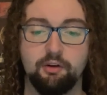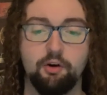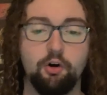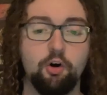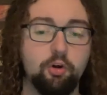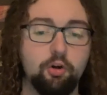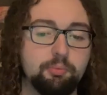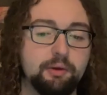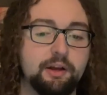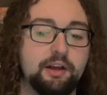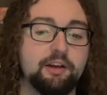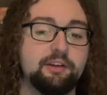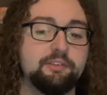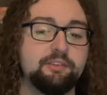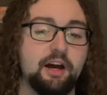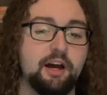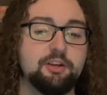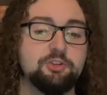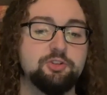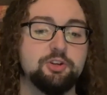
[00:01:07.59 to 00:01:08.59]
all because
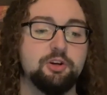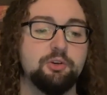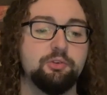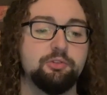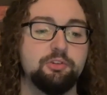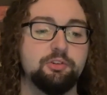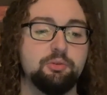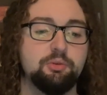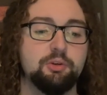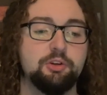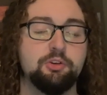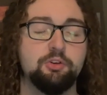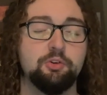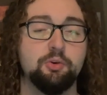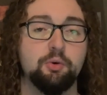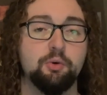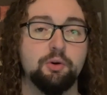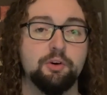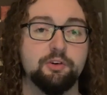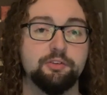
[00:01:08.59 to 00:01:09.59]
I chose to
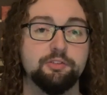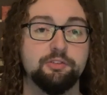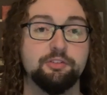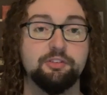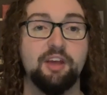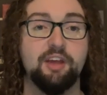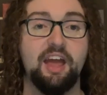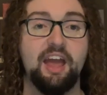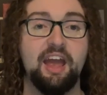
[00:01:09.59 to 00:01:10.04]
endorse